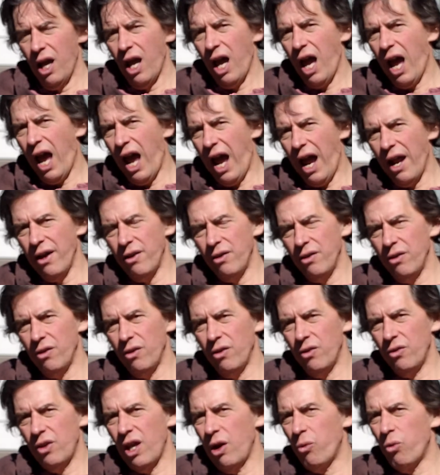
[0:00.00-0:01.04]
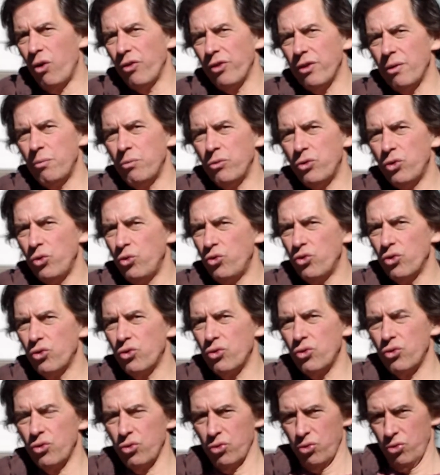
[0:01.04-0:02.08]
And they want
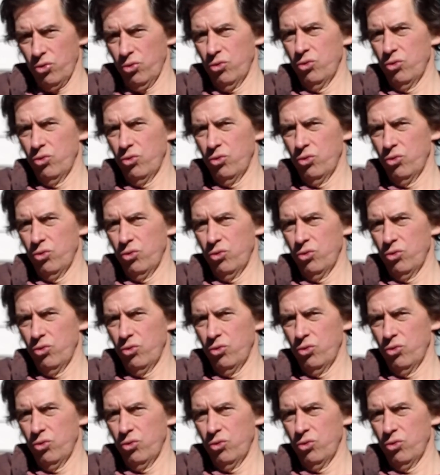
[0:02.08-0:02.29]
them